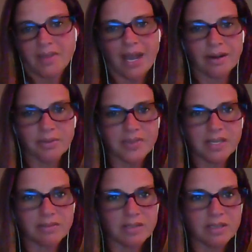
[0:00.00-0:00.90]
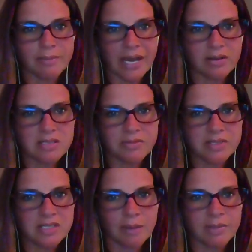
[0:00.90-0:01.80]
I don't think it really matters if
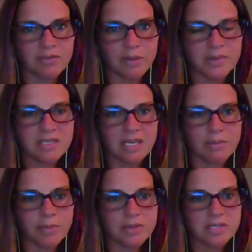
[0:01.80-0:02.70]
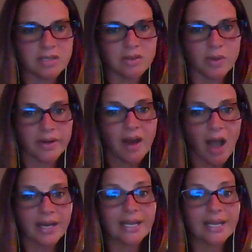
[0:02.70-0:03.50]
it's coming from the same person or not,